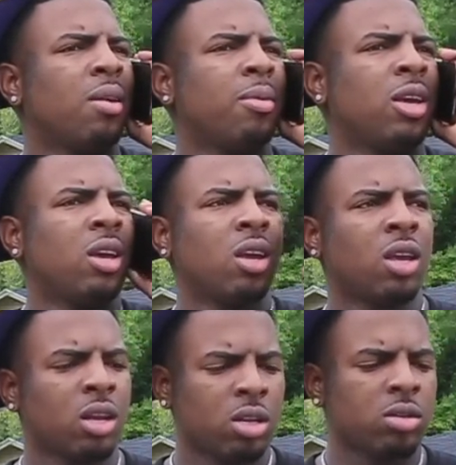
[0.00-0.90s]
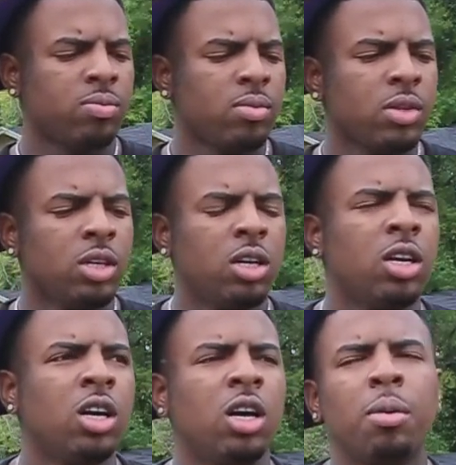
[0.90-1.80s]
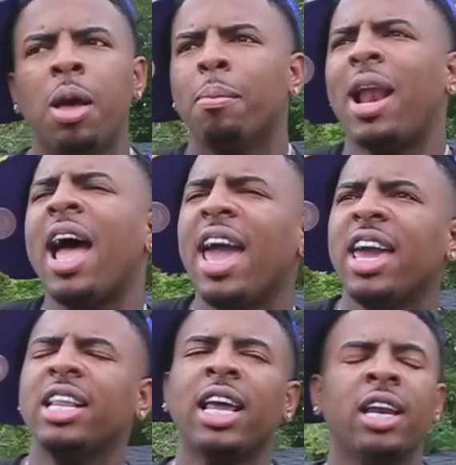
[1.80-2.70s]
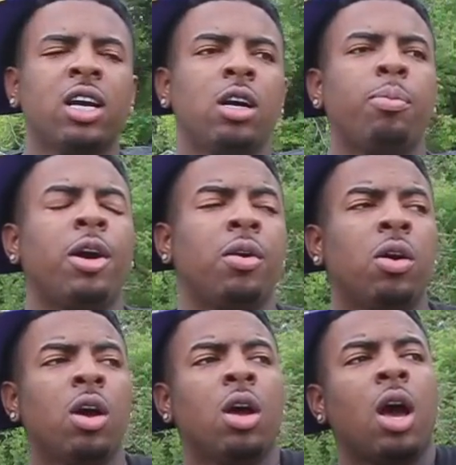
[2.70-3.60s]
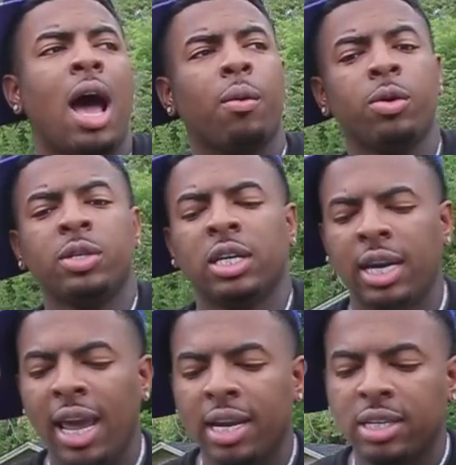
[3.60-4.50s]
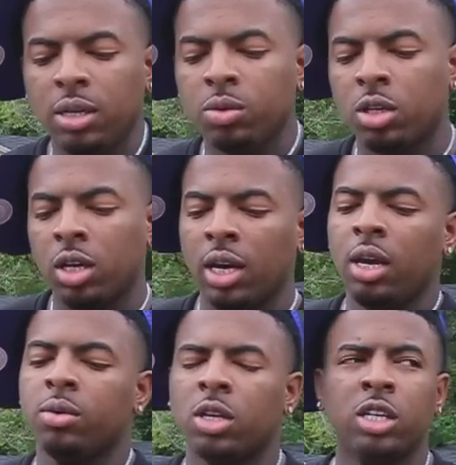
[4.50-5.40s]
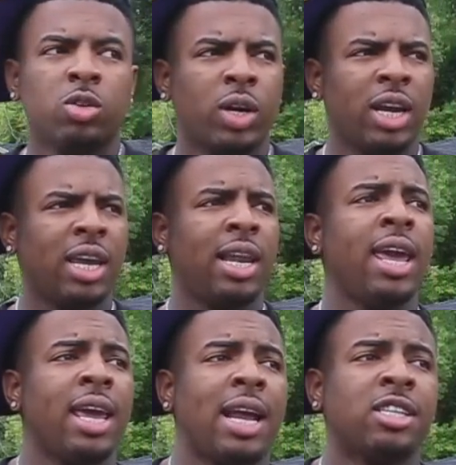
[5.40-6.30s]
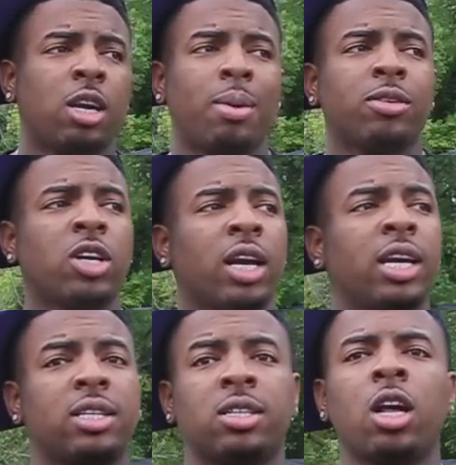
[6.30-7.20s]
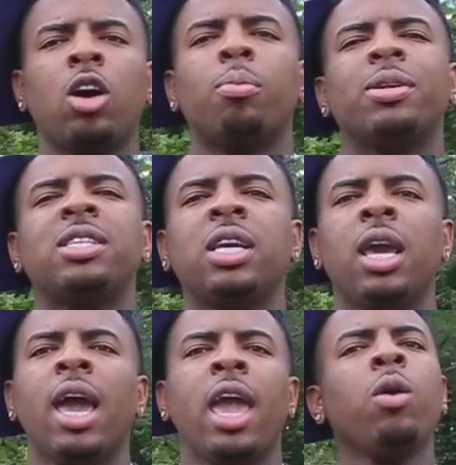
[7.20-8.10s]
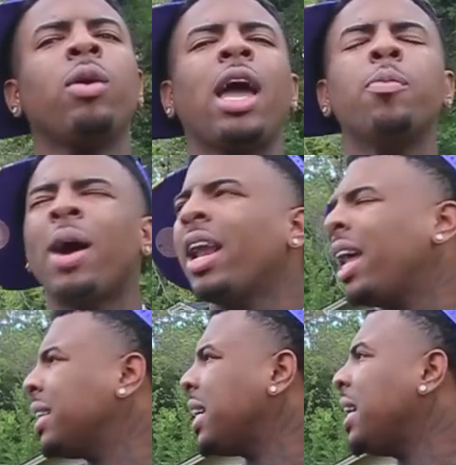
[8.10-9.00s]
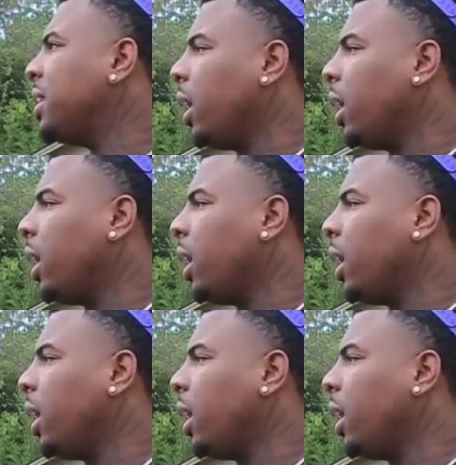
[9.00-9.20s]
Bet. Uh, but I had hit that nigga up, bro we was in Dallas. He was on he was on his way to LA, and I told him I'm trying to get the song. But right, see, right, right, he he probably not tired.